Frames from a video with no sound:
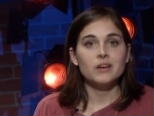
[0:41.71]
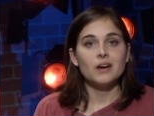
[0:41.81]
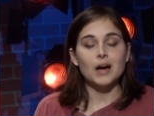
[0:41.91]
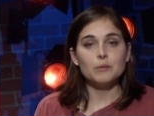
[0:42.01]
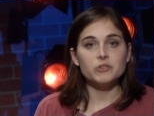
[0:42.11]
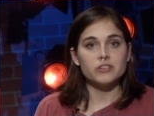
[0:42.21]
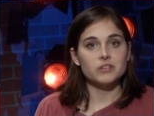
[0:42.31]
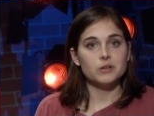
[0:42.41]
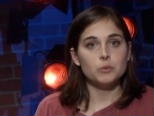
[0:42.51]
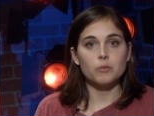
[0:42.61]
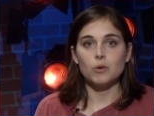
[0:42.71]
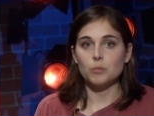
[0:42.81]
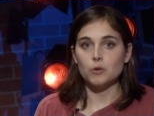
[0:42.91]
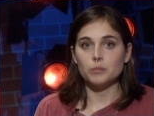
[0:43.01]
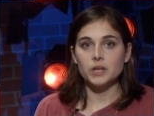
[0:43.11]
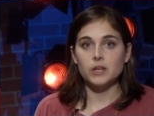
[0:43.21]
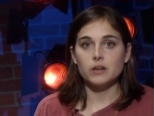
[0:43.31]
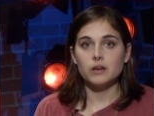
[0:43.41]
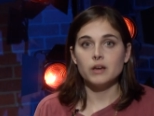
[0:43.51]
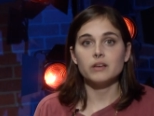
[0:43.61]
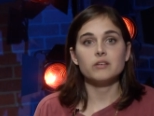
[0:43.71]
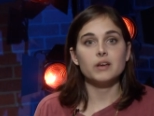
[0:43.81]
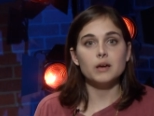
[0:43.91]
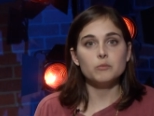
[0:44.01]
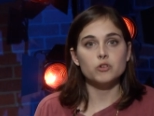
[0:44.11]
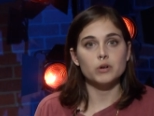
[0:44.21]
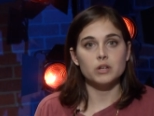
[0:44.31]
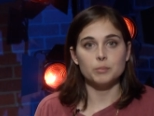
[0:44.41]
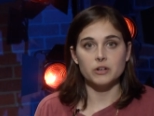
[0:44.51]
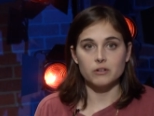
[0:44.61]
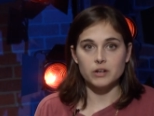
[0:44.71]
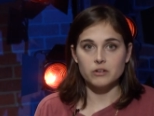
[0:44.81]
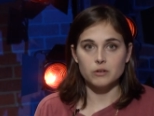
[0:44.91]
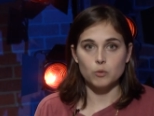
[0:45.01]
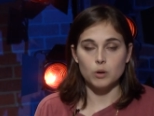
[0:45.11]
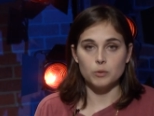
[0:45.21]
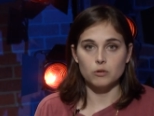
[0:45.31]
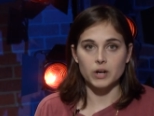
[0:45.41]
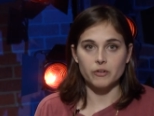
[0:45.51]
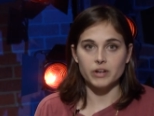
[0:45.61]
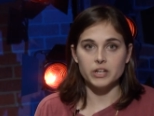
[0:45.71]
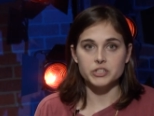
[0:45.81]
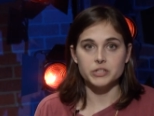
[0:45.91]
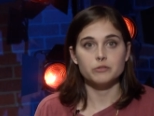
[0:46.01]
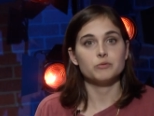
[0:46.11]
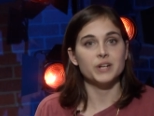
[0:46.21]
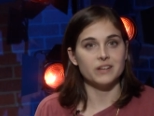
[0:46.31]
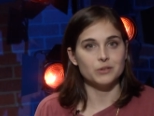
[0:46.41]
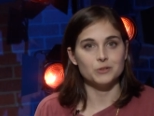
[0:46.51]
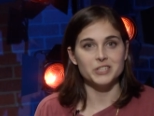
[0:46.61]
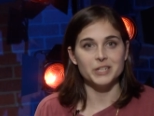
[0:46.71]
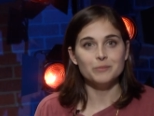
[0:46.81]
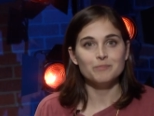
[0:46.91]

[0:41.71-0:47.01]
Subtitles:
I'm Jessica with Walpole Media, and today I'm joined by Director of Walpole Recreation, Renee Tocci.